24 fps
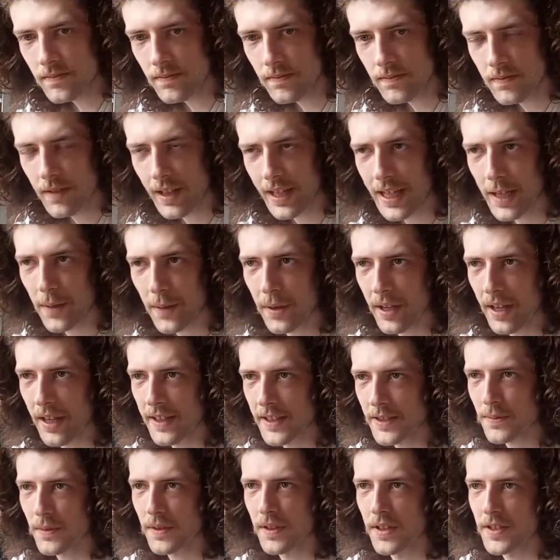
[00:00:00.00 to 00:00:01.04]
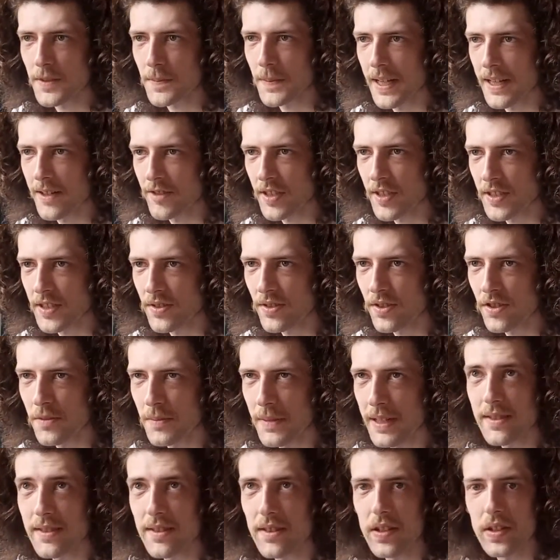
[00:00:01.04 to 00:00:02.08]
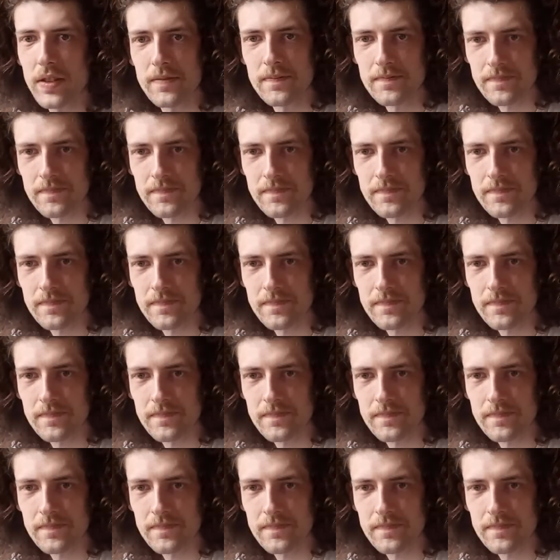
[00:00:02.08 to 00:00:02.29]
There we are. This one looks better. It's only 2 minutes long.